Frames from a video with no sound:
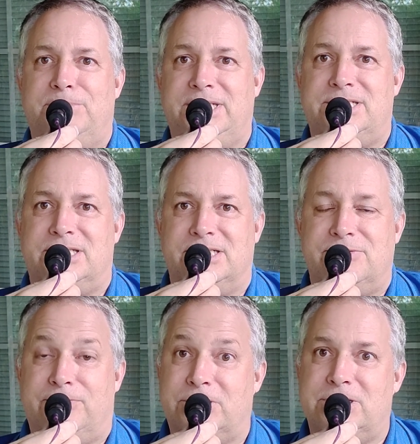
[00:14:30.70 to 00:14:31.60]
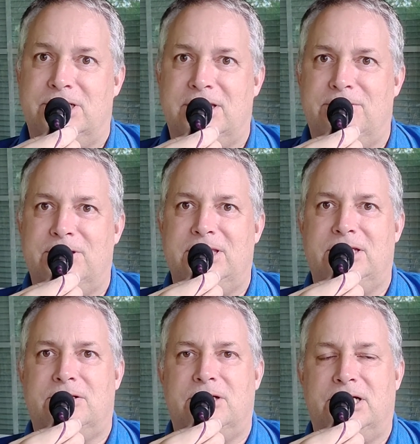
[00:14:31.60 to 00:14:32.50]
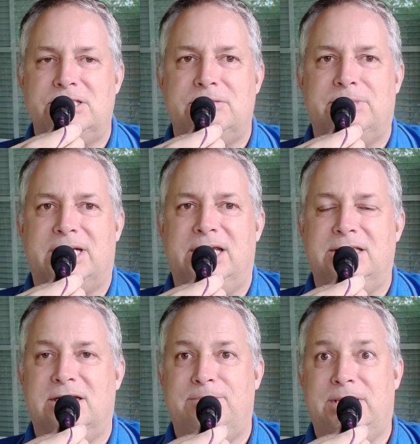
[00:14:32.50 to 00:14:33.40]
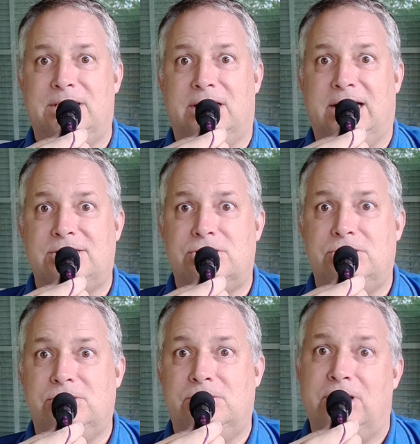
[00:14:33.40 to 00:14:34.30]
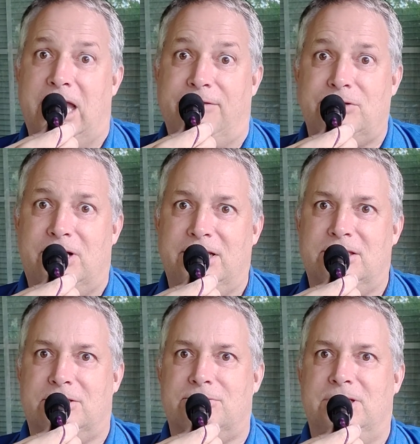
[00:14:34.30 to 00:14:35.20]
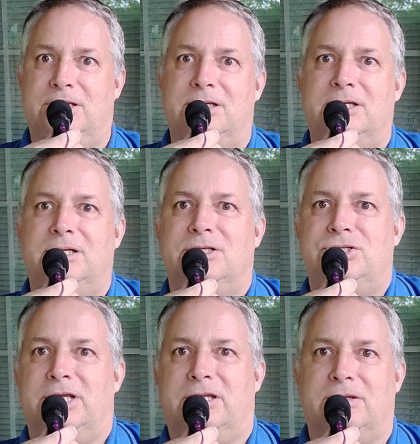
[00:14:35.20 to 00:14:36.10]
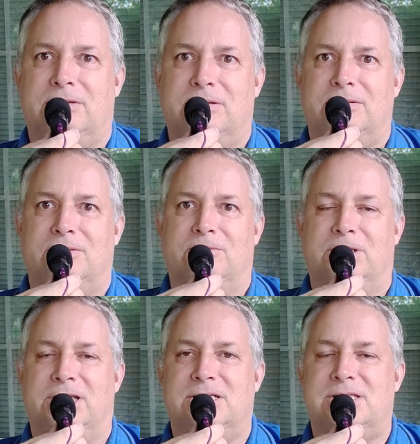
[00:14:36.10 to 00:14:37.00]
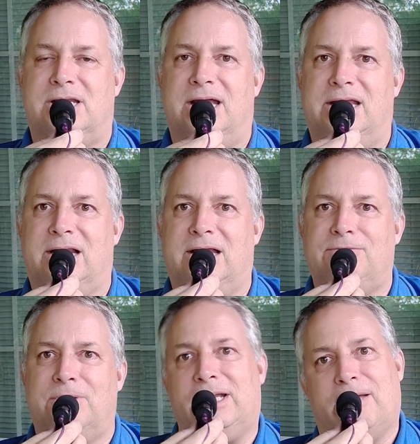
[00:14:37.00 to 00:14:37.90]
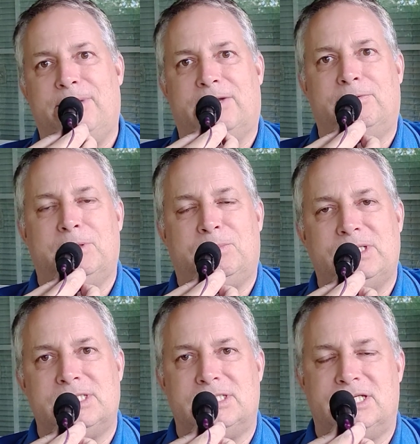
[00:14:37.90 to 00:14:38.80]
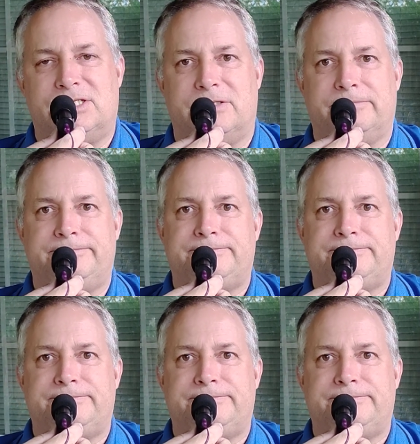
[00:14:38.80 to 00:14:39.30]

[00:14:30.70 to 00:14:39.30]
pizzas. Fortunately, they were thin crust, but I ended up eating the last 2 after I ate the 3 chicken wings that I had left when I got back from the presentation.